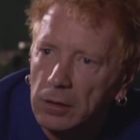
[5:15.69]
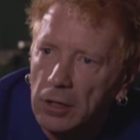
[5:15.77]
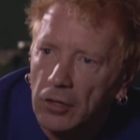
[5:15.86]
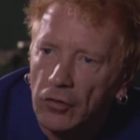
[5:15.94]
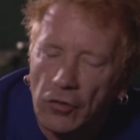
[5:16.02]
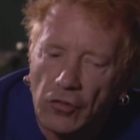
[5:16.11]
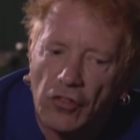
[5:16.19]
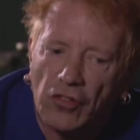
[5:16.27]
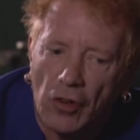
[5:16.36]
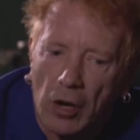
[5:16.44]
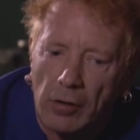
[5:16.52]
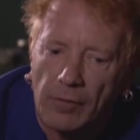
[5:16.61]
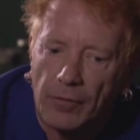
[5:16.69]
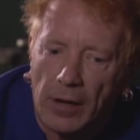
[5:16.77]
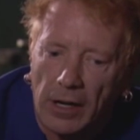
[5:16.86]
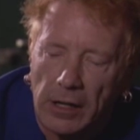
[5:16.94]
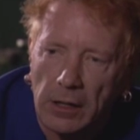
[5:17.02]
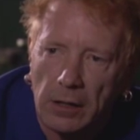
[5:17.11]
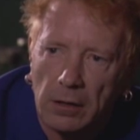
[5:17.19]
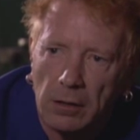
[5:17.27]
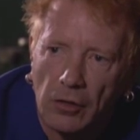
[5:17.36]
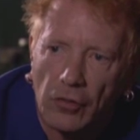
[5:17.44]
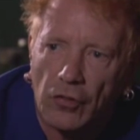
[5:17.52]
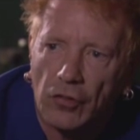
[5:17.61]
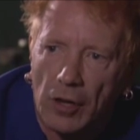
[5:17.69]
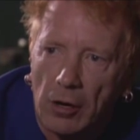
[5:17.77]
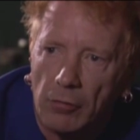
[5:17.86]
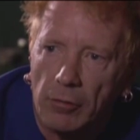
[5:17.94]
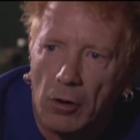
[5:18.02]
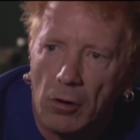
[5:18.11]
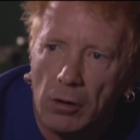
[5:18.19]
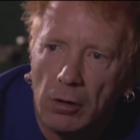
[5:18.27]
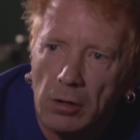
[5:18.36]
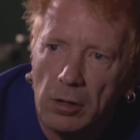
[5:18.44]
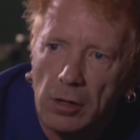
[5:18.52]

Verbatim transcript: because it's so fake, it's so wrong.